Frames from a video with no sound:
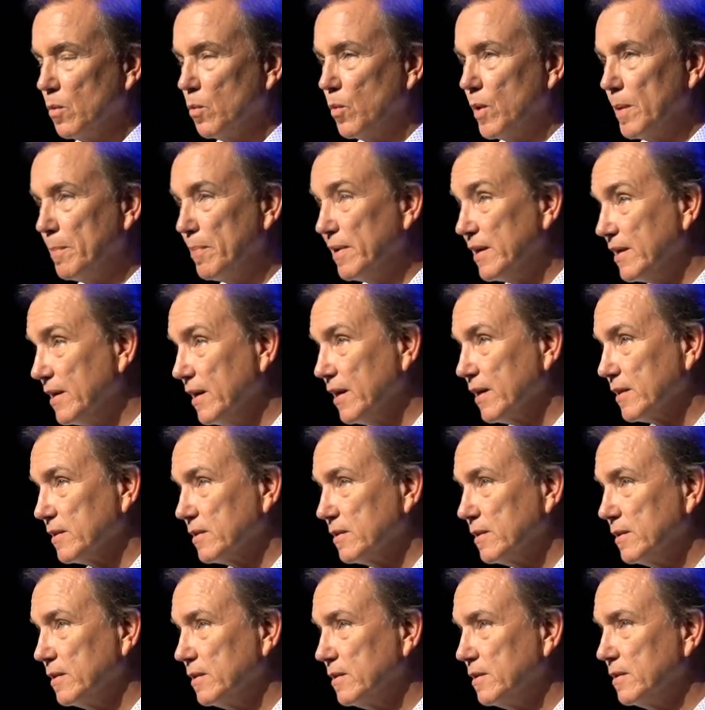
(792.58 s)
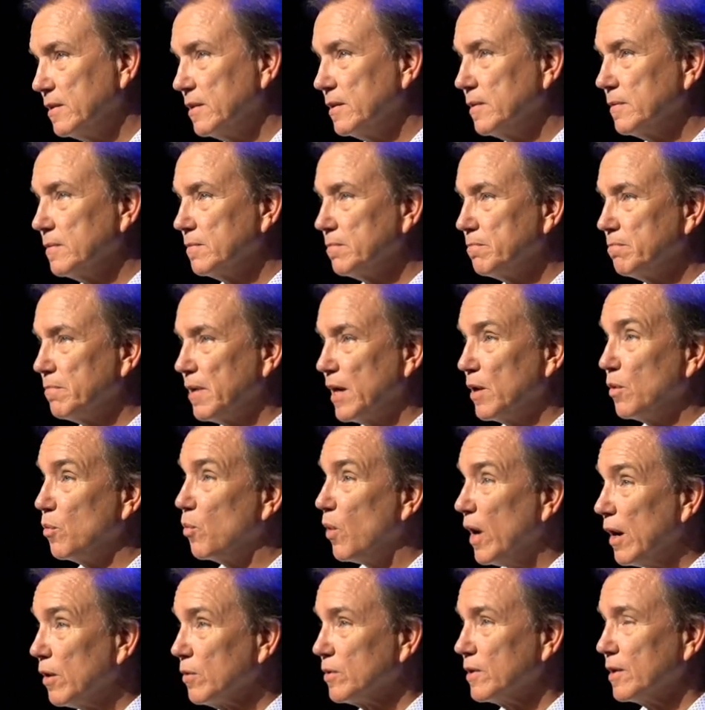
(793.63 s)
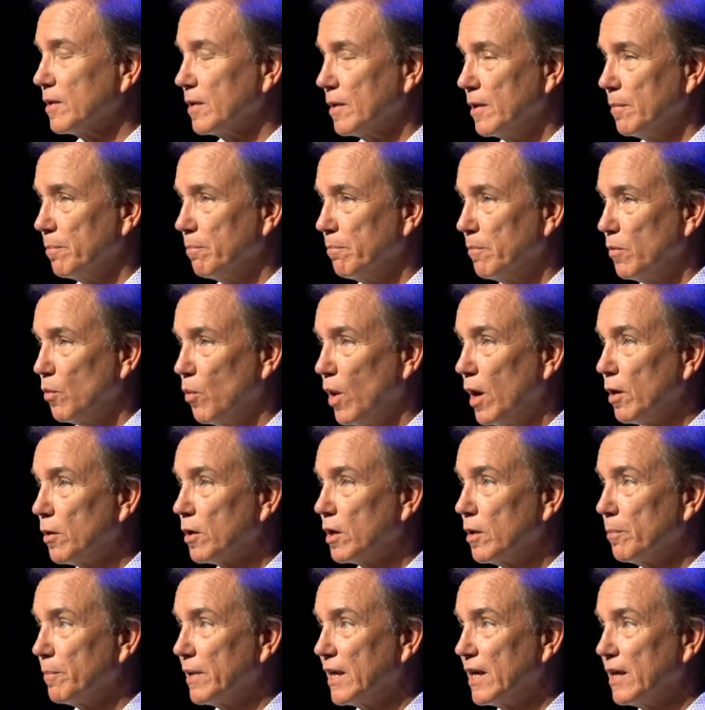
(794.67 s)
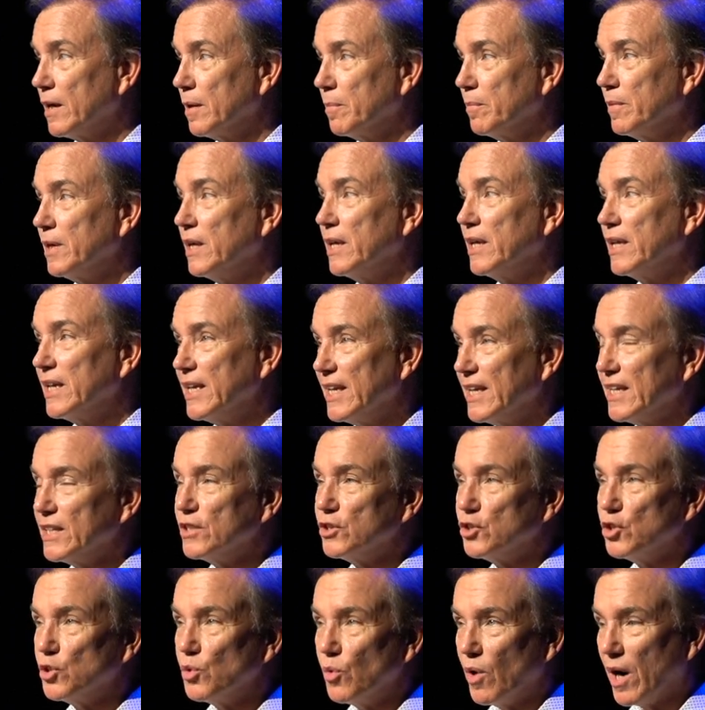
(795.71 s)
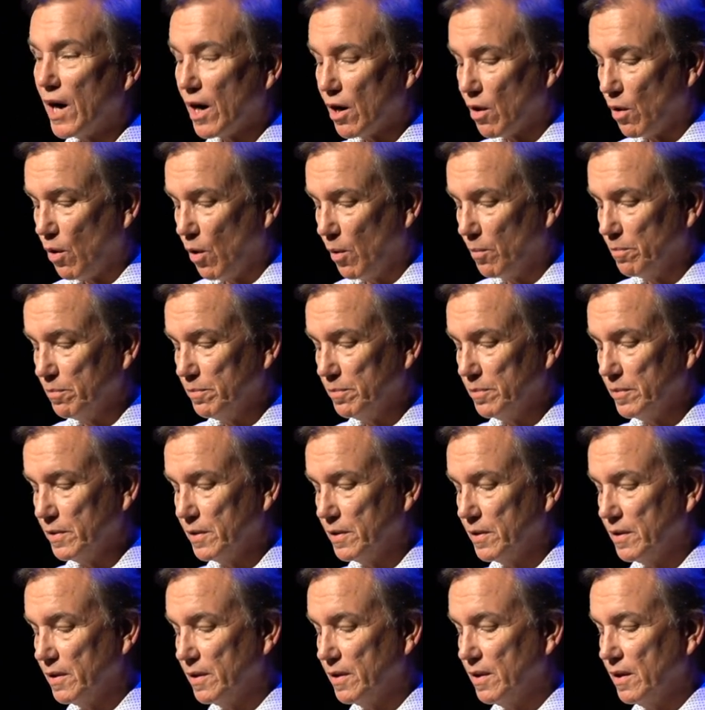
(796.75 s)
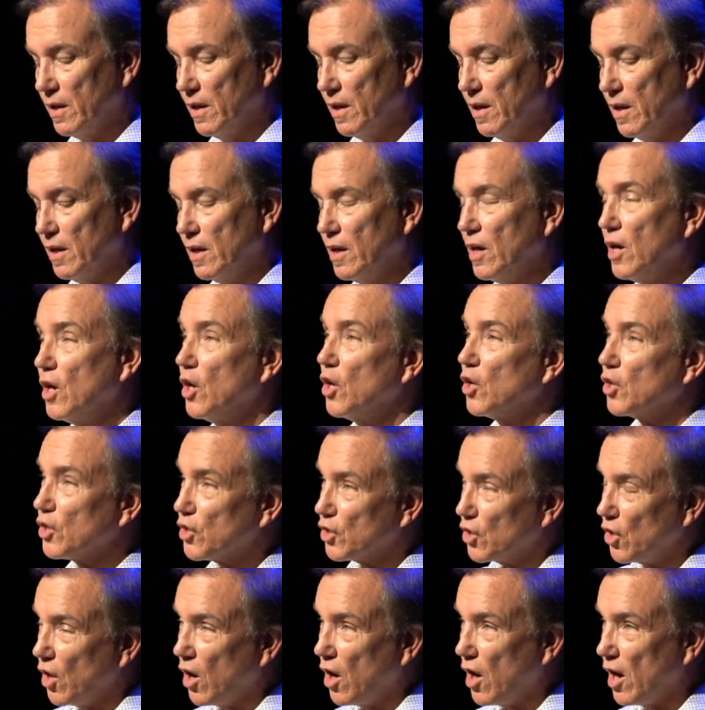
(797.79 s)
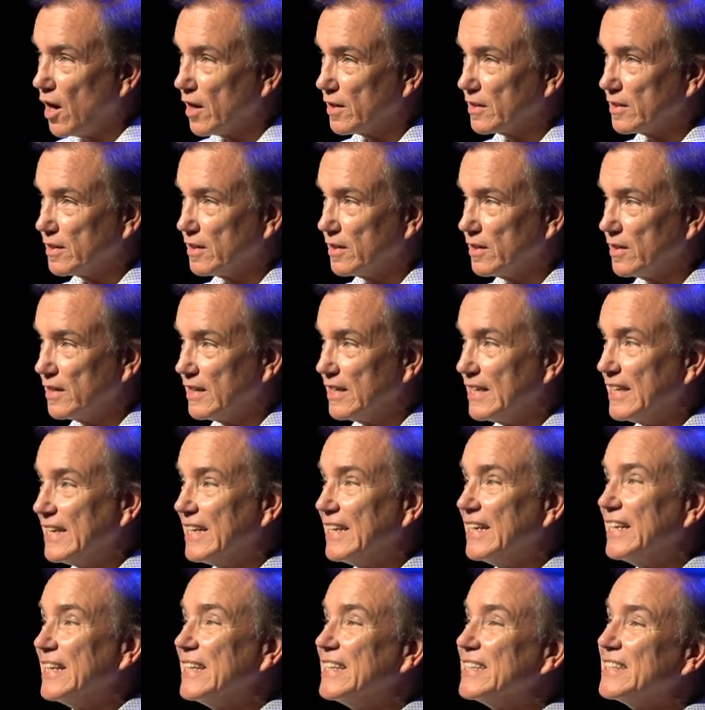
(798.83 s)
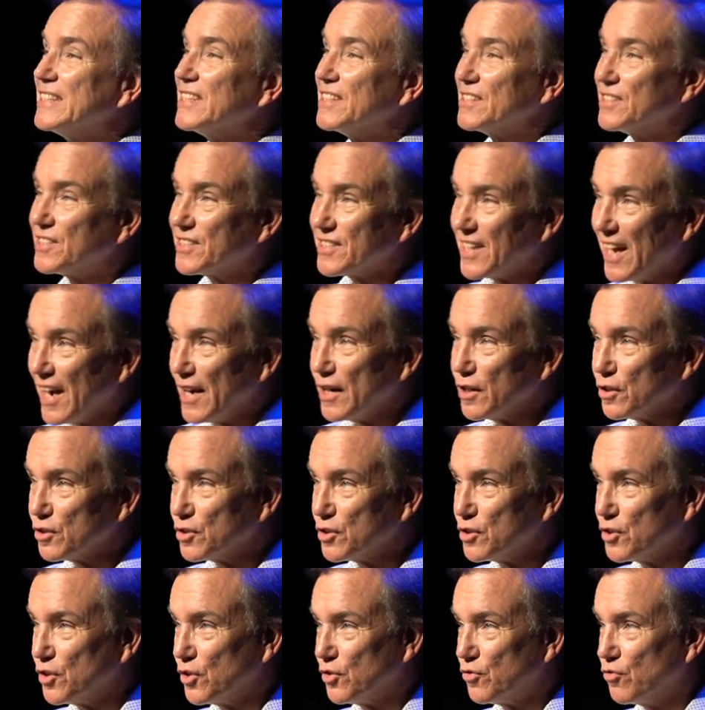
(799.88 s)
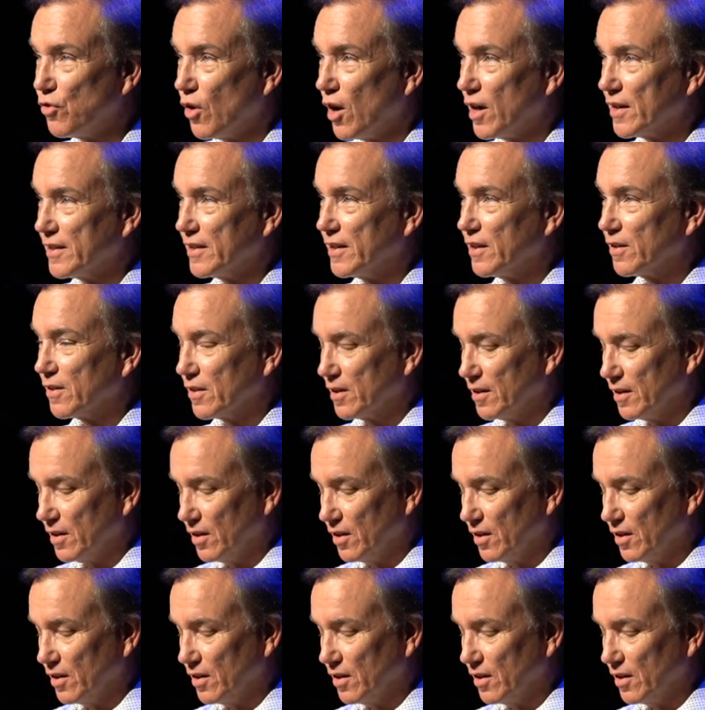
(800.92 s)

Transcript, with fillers: we begin by welcoming Him into our home. God desires to draw near.